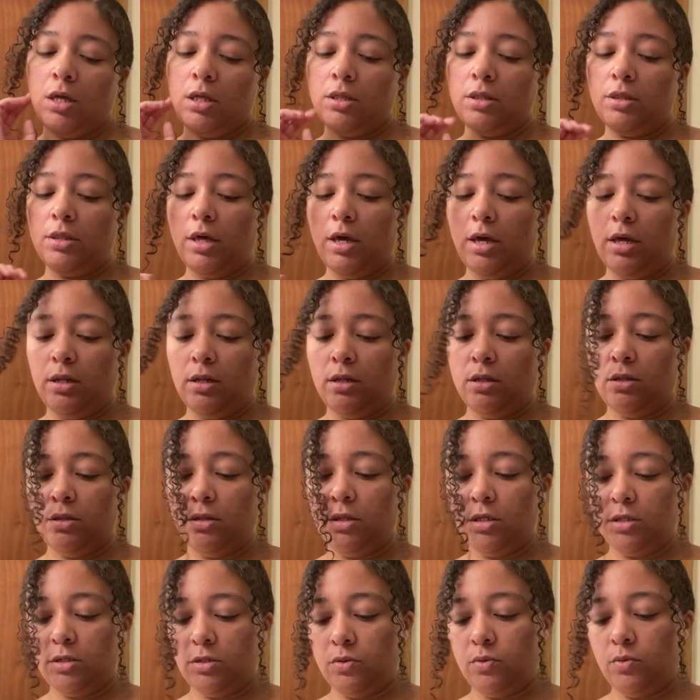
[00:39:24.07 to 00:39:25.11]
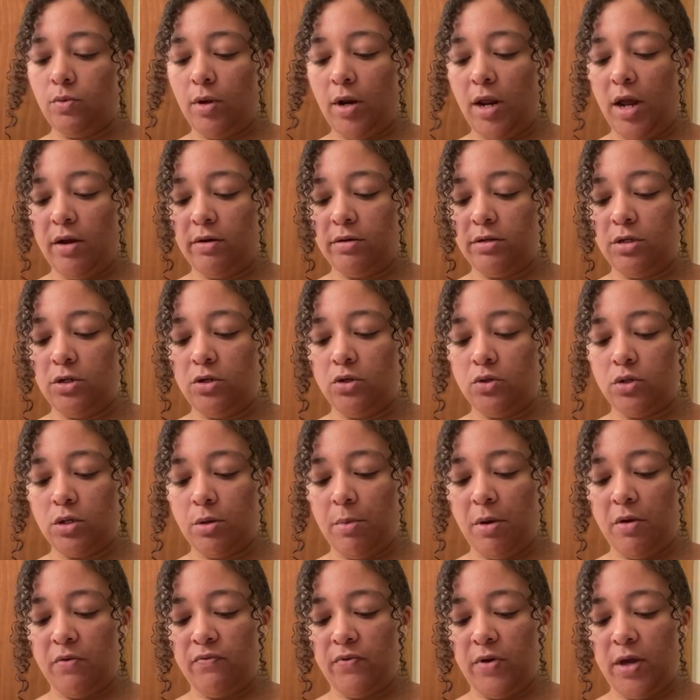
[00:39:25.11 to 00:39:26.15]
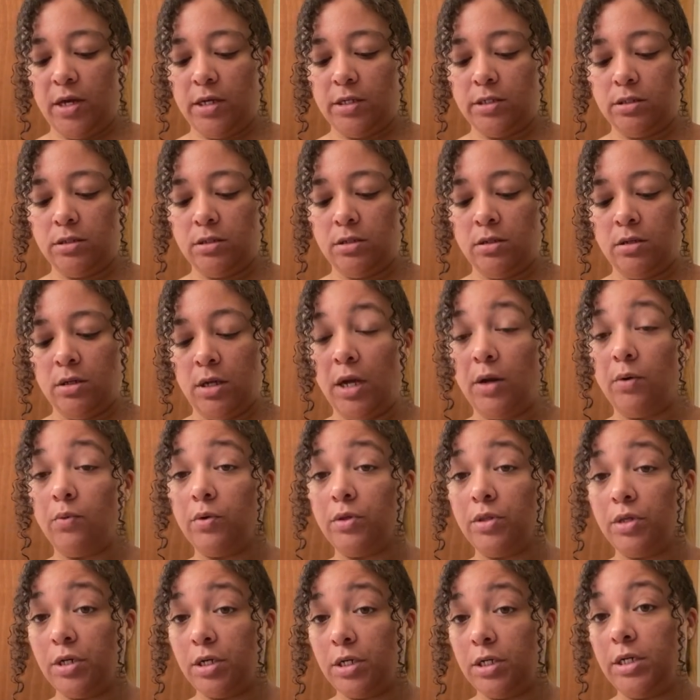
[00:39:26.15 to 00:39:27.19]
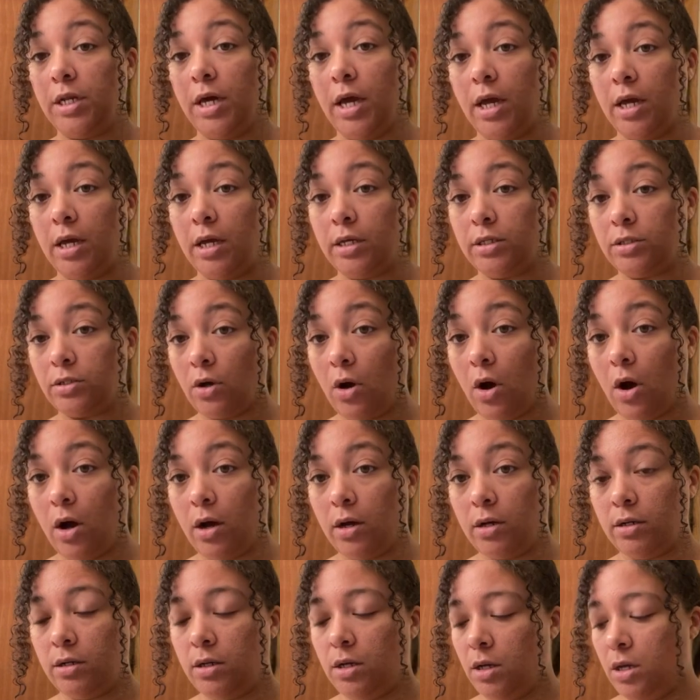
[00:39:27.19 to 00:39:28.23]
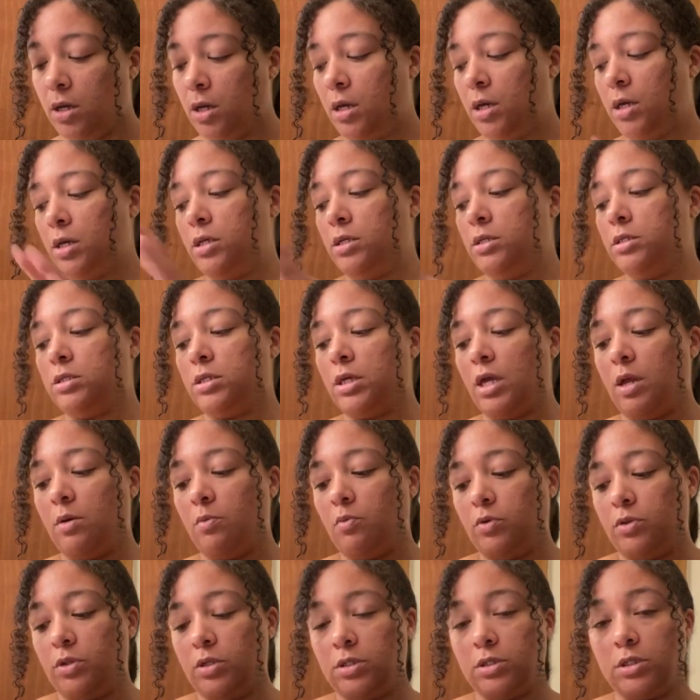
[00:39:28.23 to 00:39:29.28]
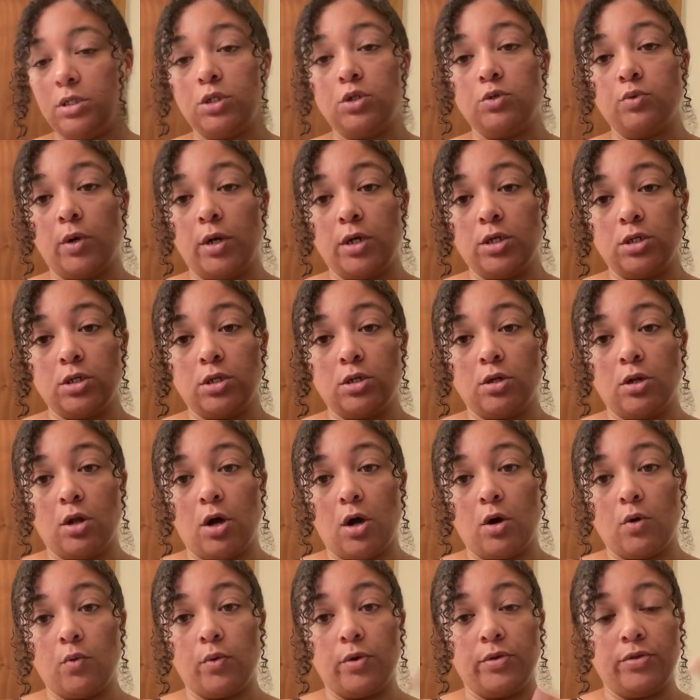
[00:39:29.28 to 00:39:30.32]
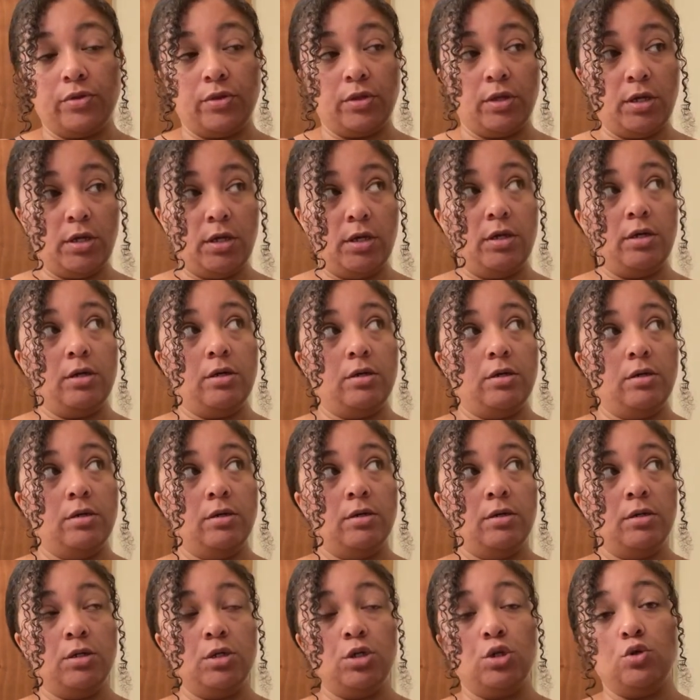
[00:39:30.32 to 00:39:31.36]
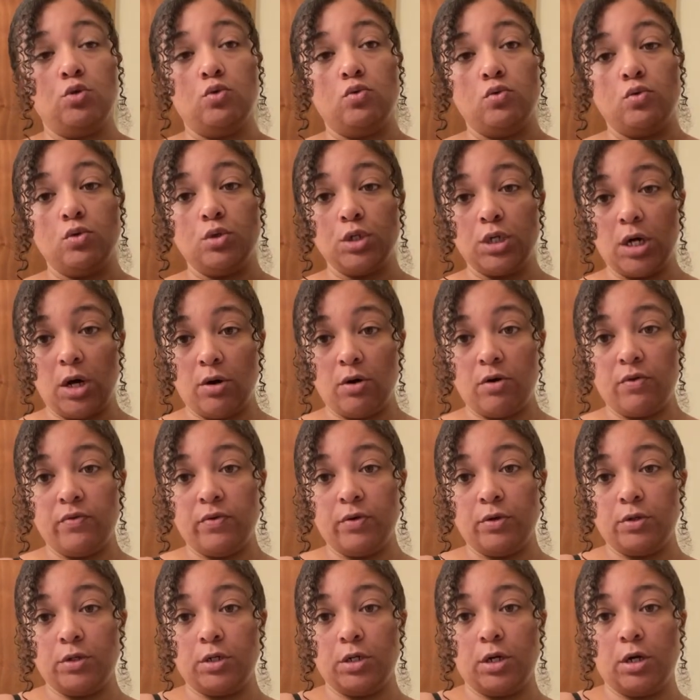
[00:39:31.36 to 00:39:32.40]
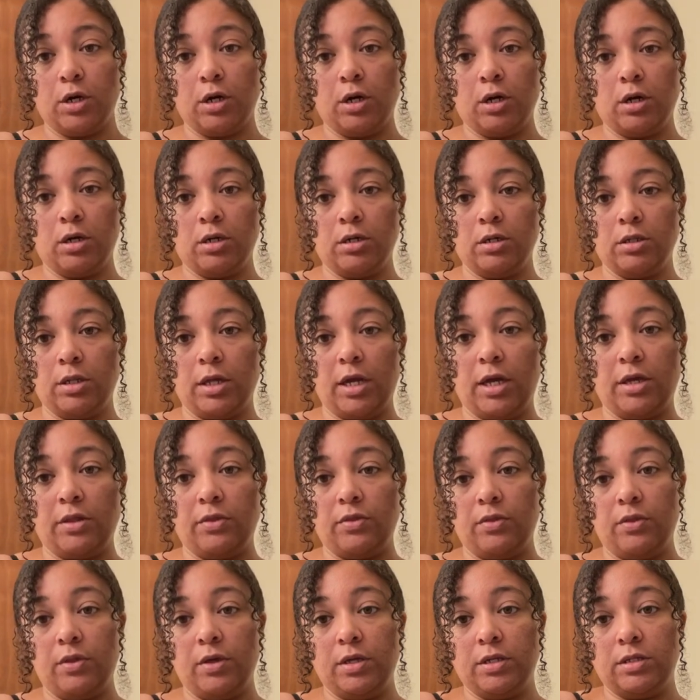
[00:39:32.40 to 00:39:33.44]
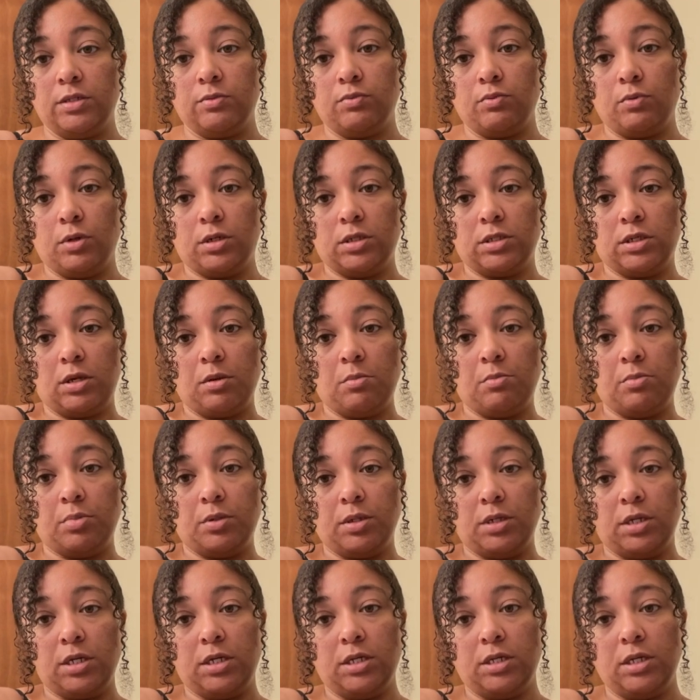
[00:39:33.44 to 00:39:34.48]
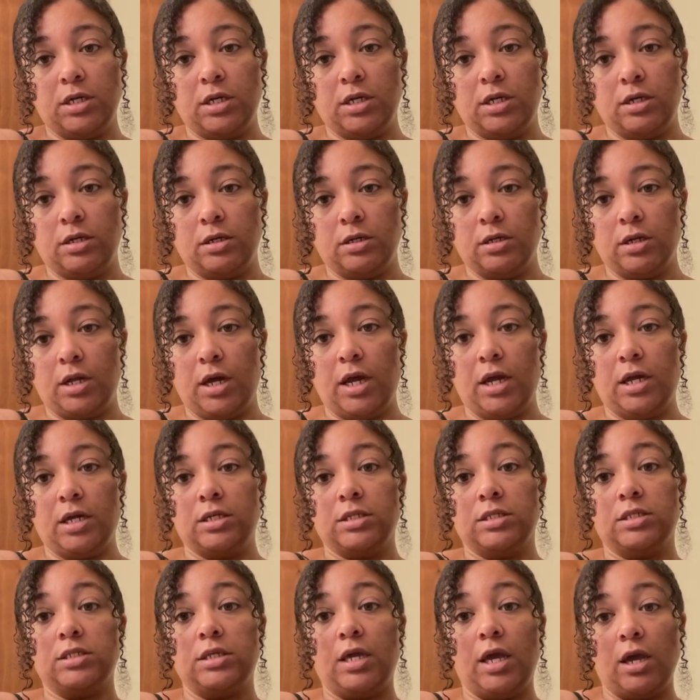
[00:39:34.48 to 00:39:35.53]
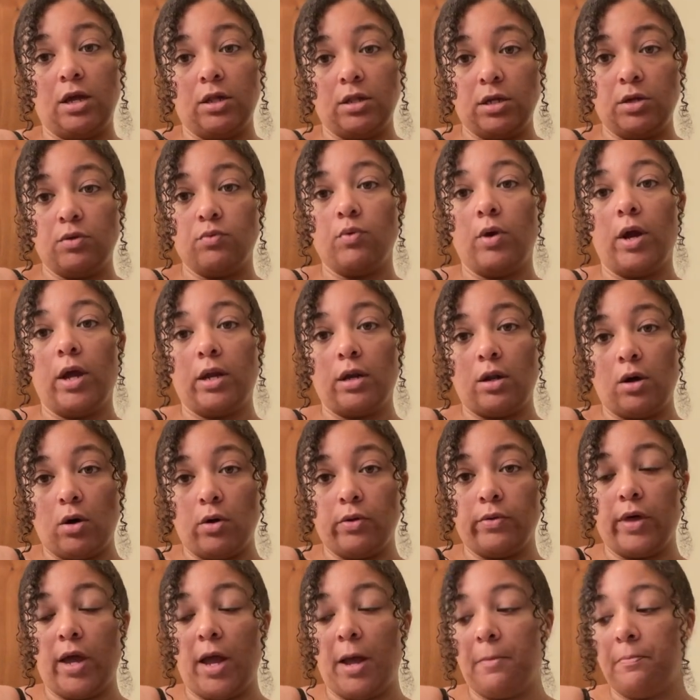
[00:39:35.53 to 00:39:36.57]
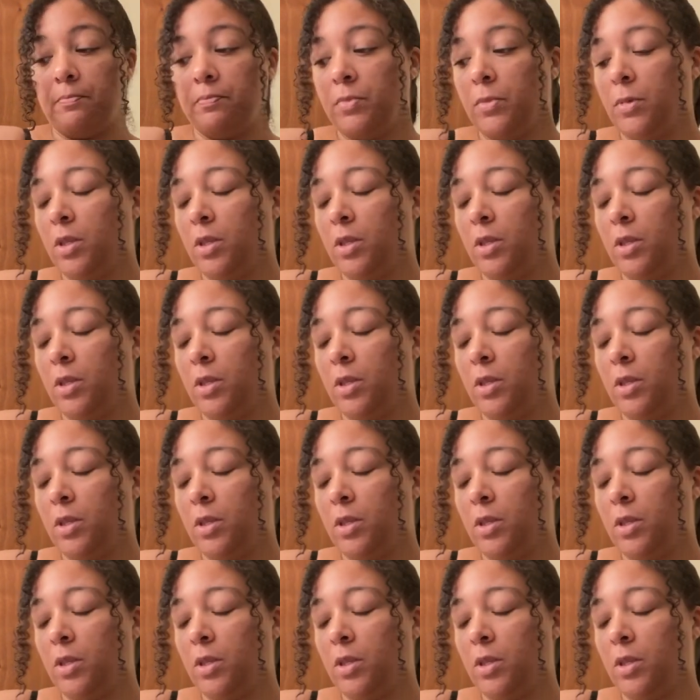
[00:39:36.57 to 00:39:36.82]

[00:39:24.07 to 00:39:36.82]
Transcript: then this is what I have to use on my face and within a day it's gone. Same with the situation along with the new shower filter. Like this was completely like scaly red, all that.